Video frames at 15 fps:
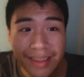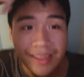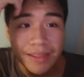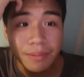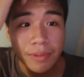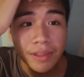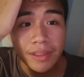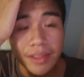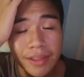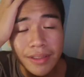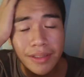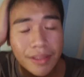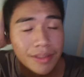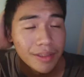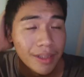Just
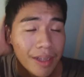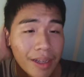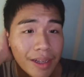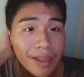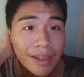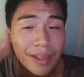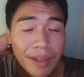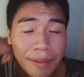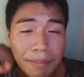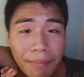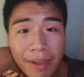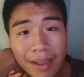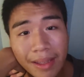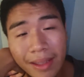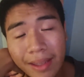wanna
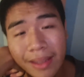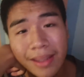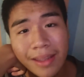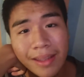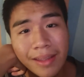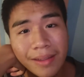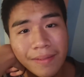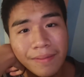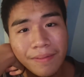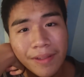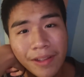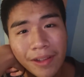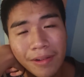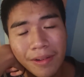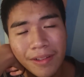make a
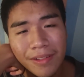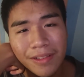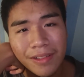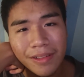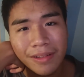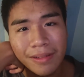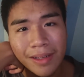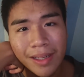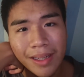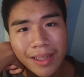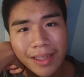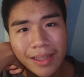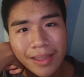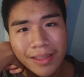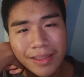video on
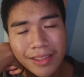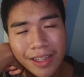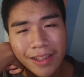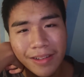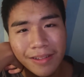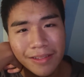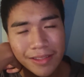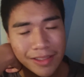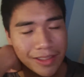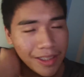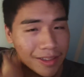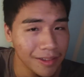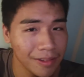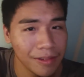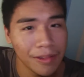to talk
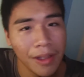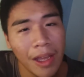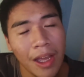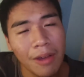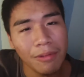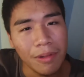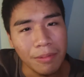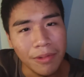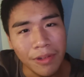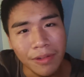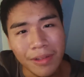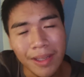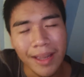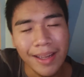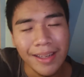with
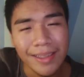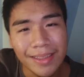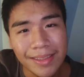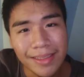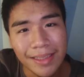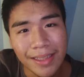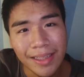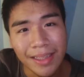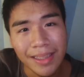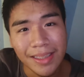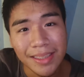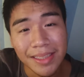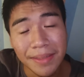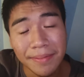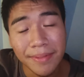you guys
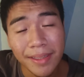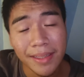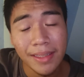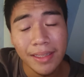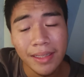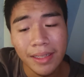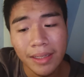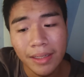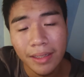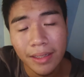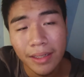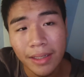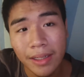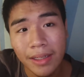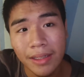something.
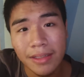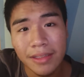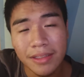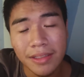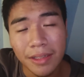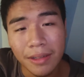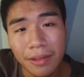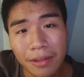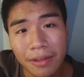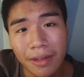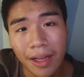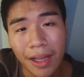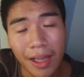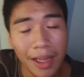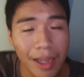
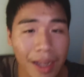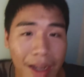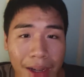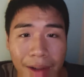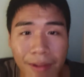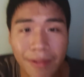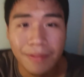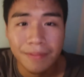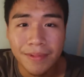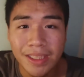So I